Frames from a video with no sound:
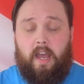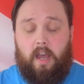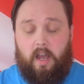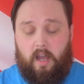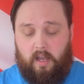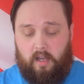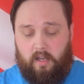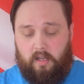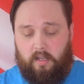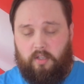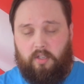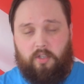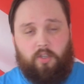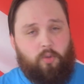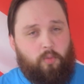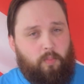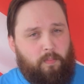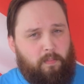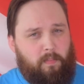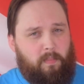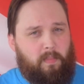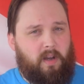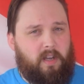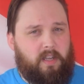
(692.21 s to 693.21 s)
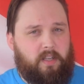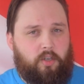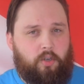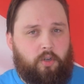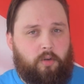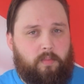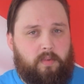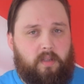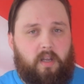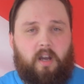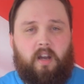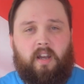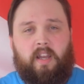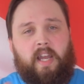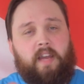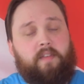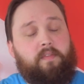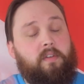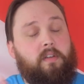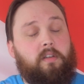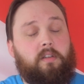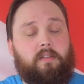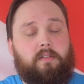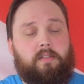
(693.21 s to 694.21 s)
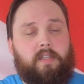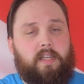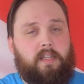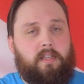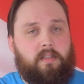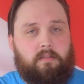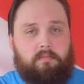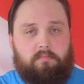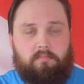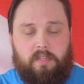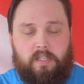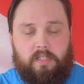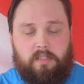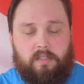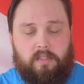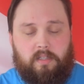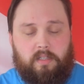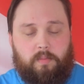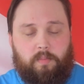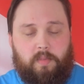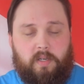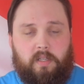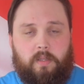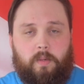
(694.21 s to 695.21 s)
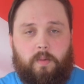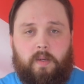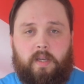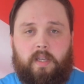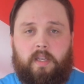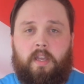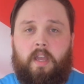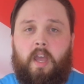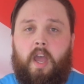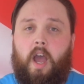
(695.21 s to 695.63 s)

You might not, I haven't looked into this by the way,